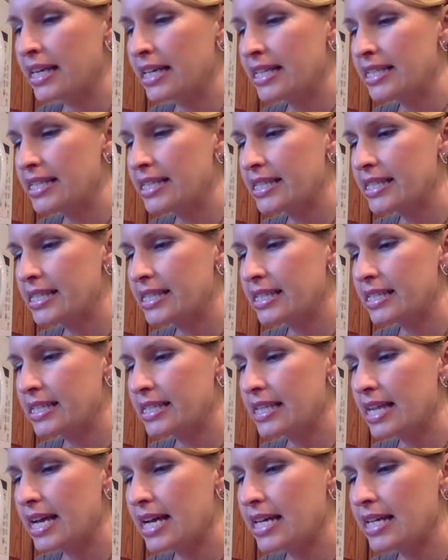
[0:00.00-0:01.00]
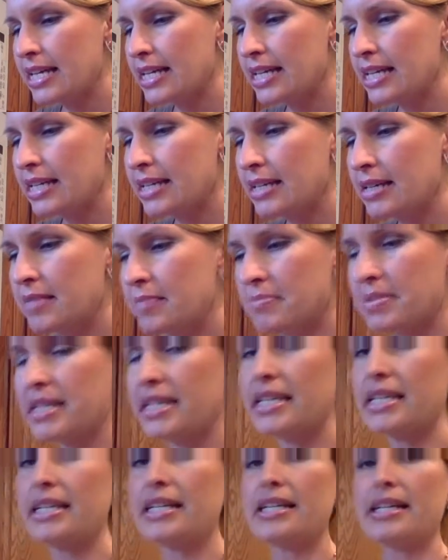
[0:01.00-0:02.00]
It's not going to
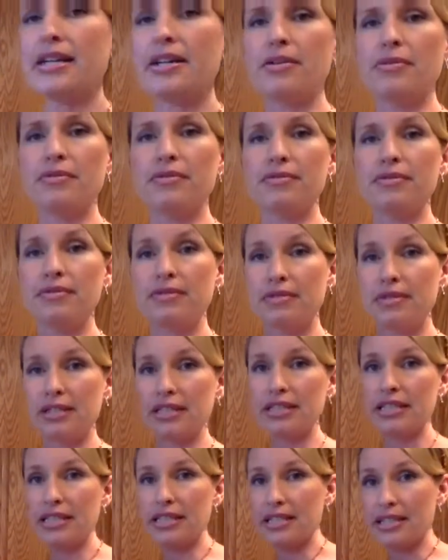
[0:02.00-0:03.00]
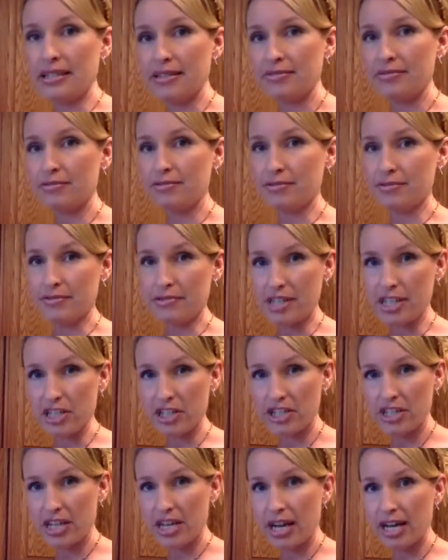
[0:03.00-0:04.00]
be a really
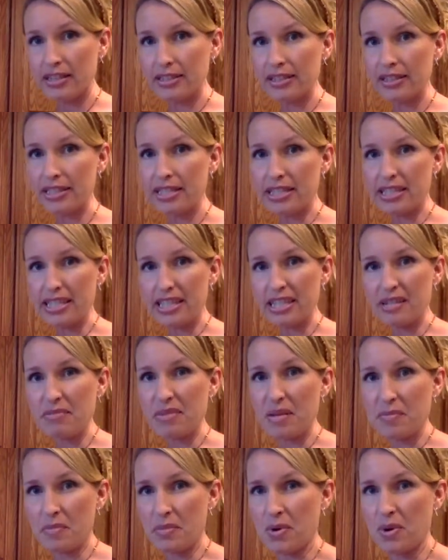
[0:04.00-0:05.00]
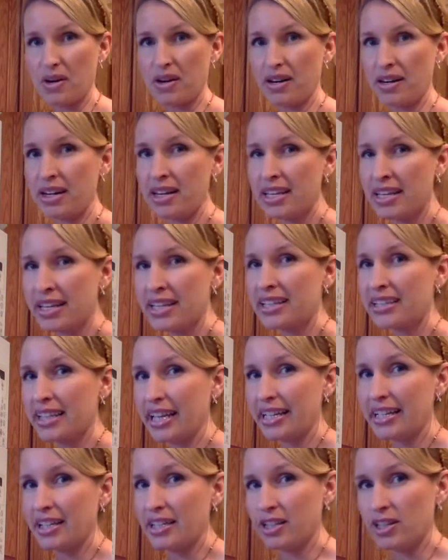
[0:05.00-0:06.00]
rich color. It's going to be more
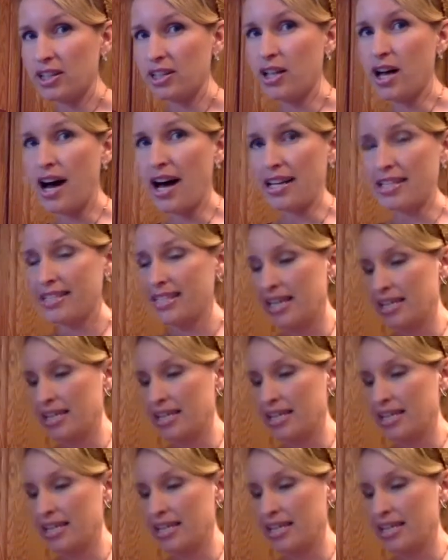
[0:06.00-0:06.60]
like a gloss.